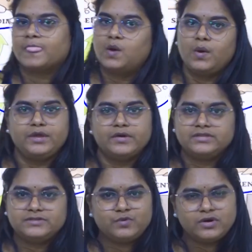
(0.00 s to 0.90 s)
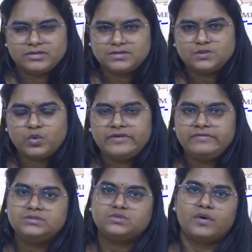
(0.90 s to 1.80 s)
going on. This is what
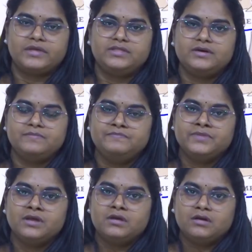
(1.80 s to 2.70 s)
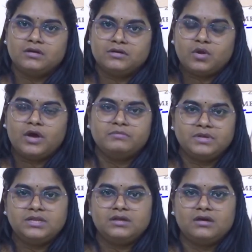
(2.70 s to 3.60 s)
we saw in the
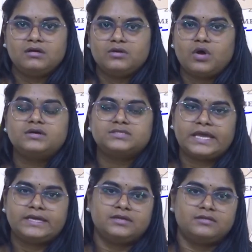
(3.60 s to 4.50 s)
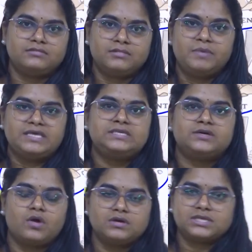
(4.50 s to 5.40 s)
normal rock cycle, the basic
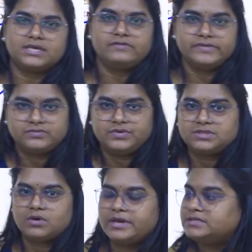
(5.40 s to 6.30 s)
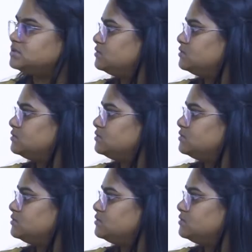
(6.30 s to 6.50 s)
rock cycle which we saw in